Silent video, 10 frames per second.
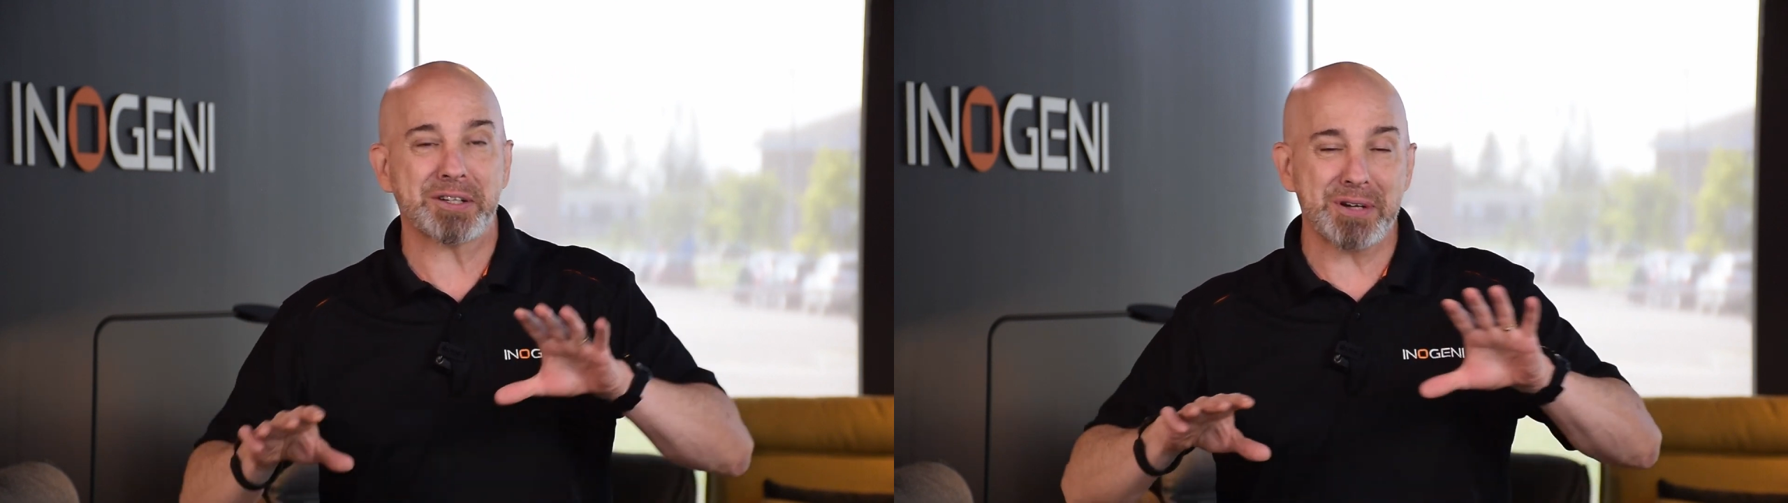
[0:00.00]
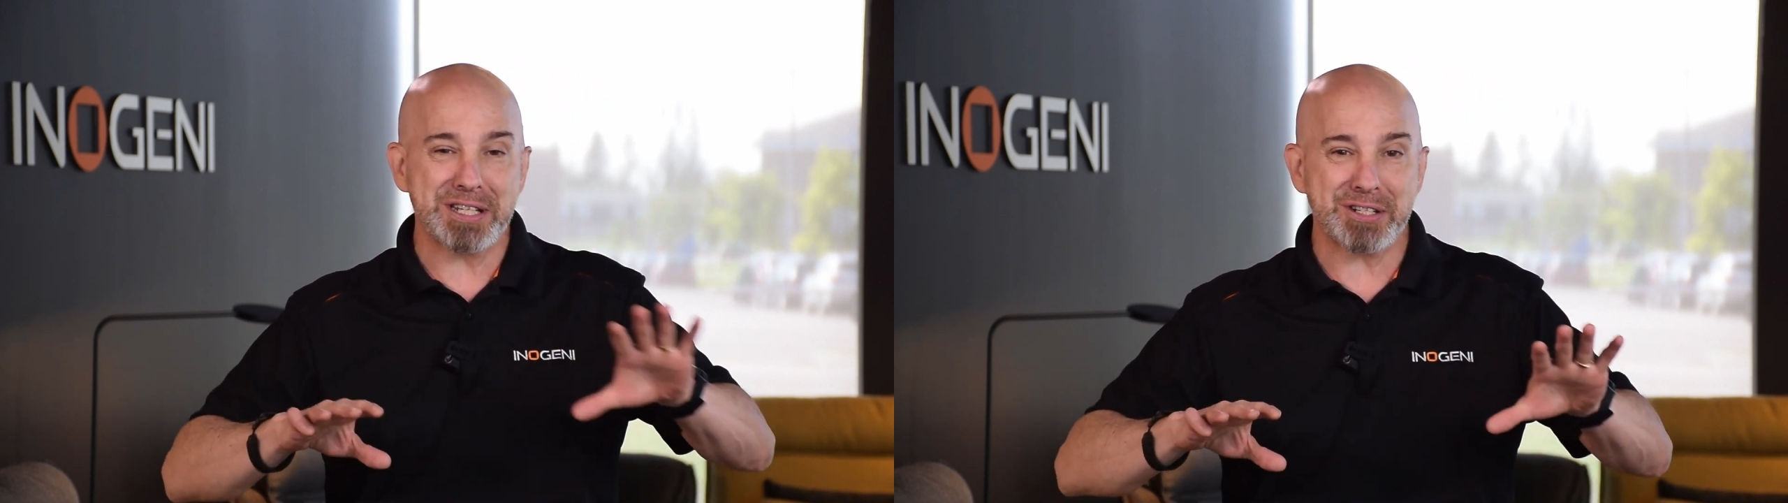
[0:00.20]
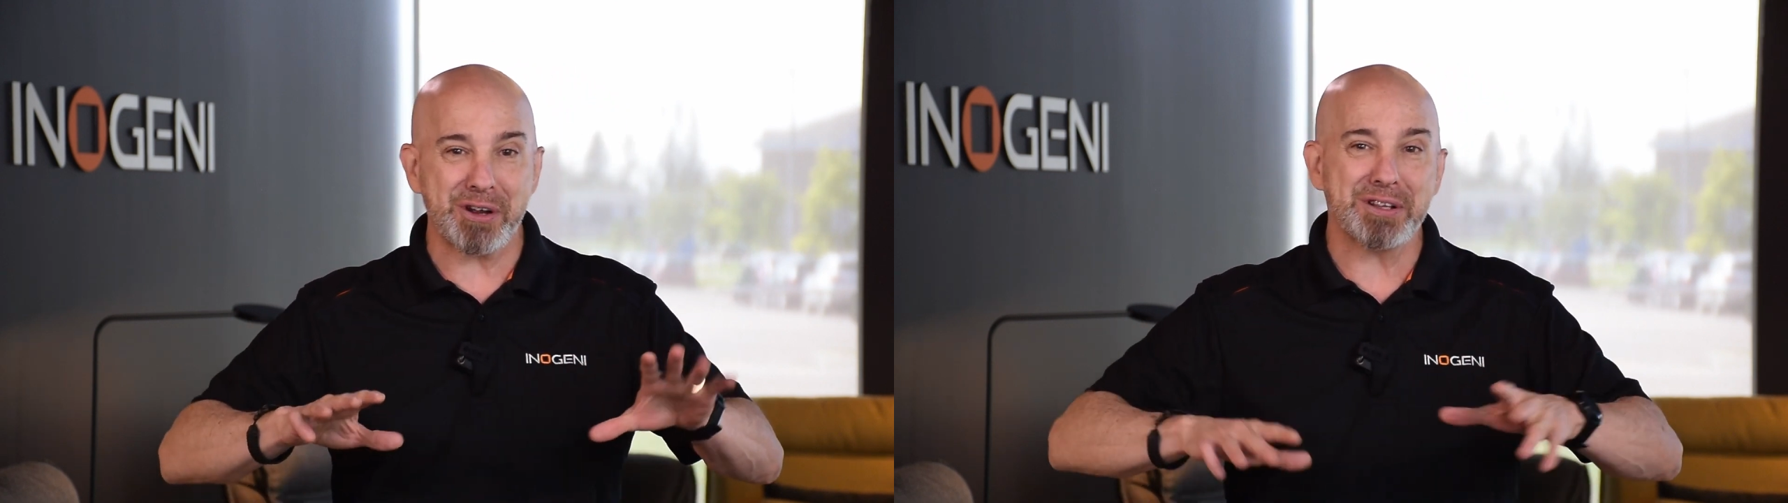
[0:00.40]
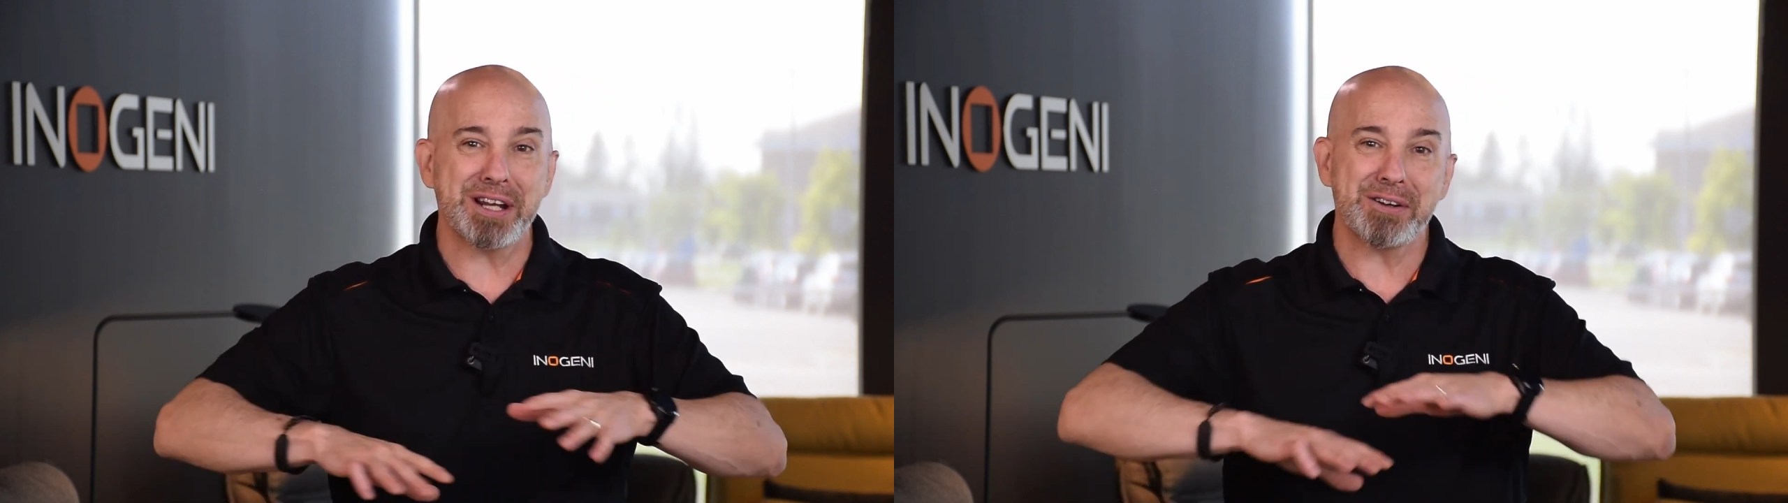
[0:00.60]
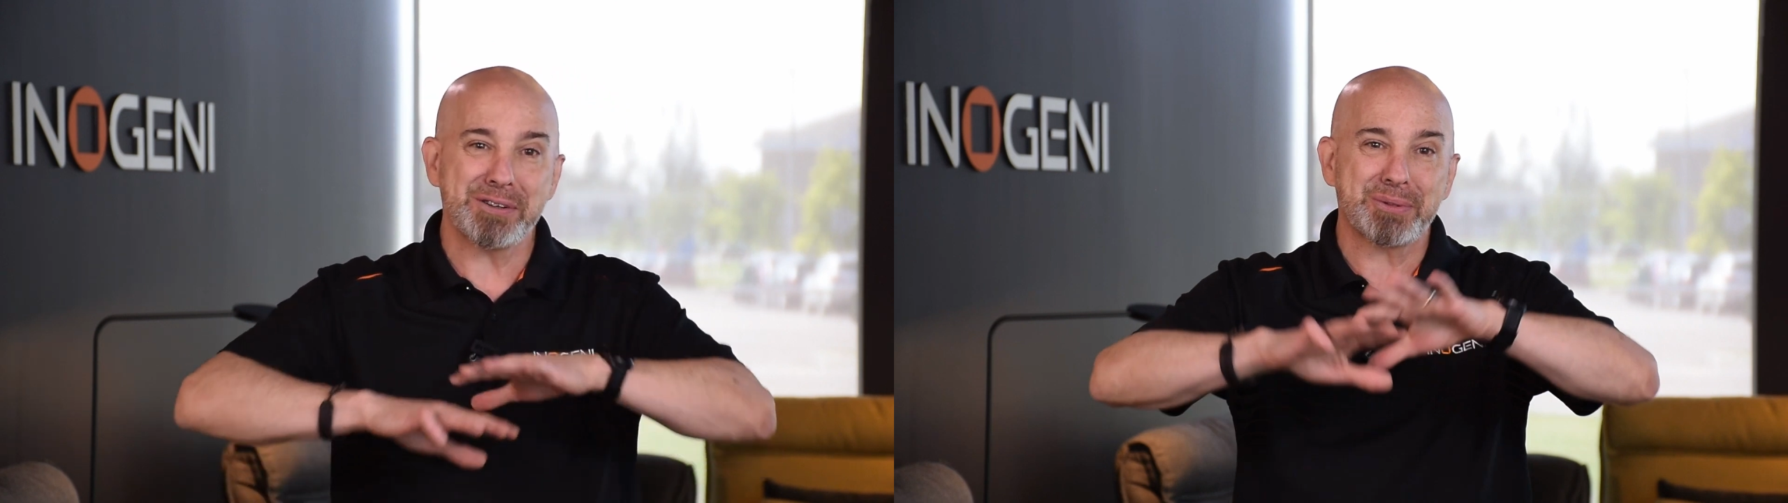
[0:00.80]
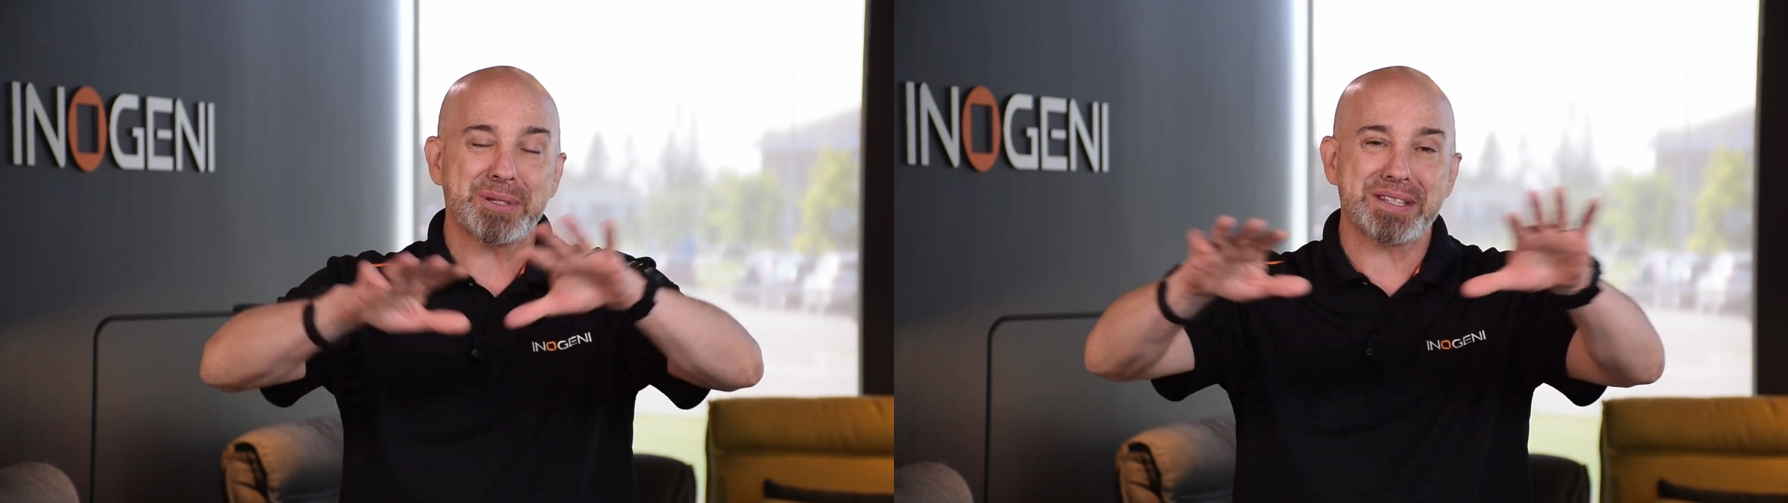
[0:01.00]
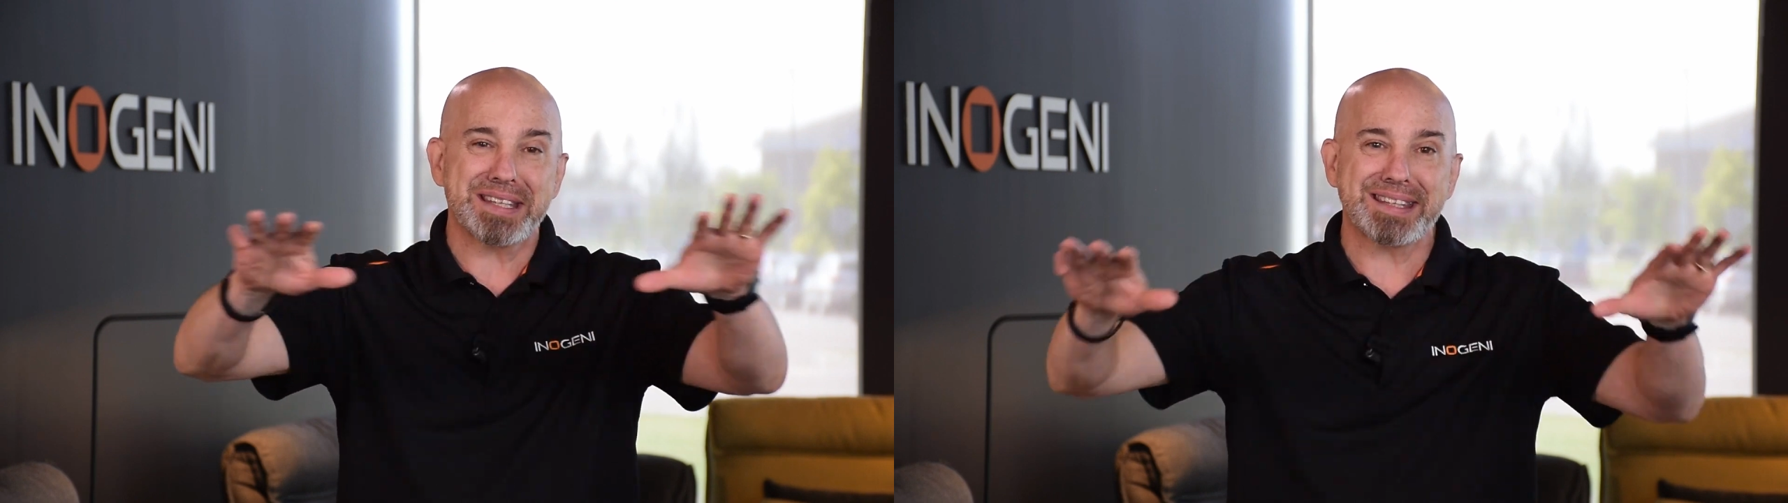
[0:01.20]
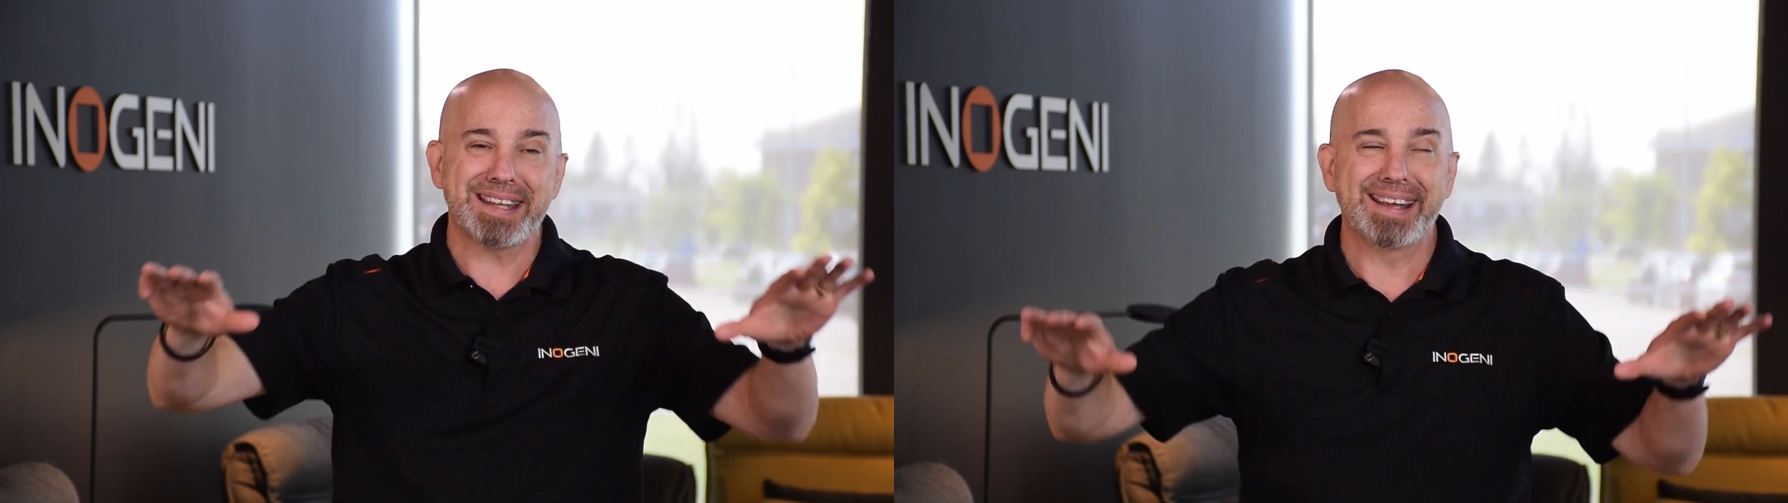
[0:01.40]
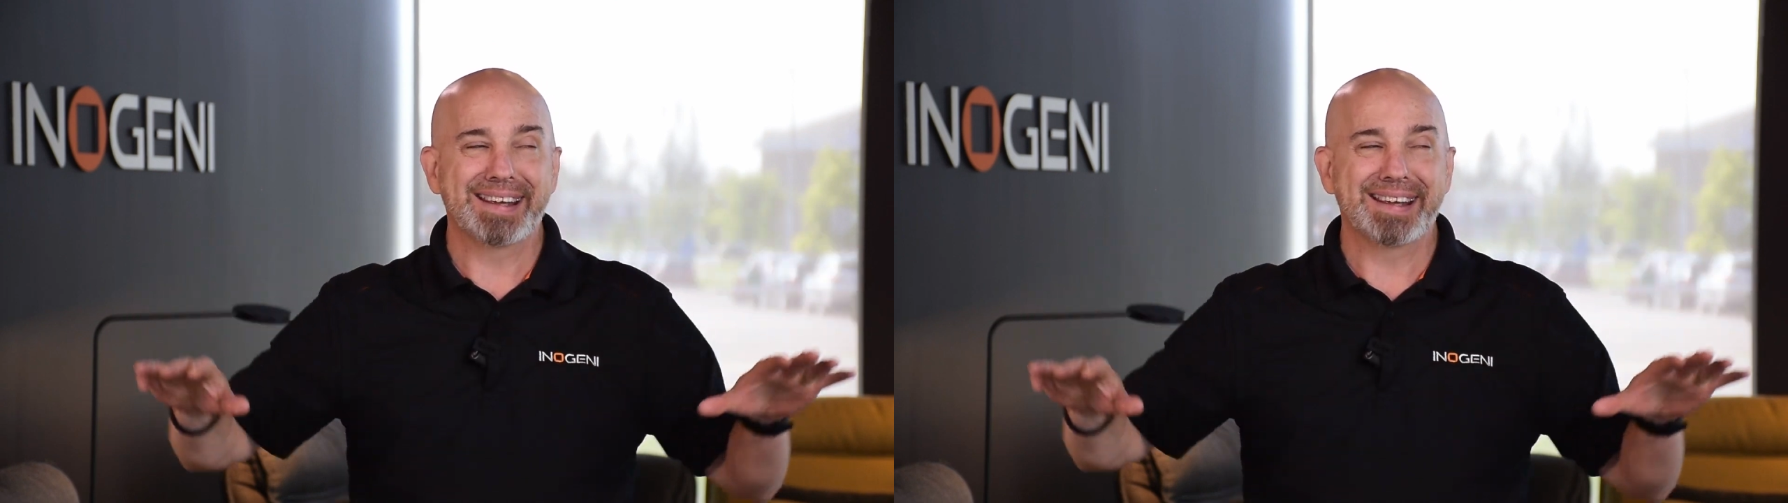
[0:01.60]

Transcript: Zoom Room, Crestron.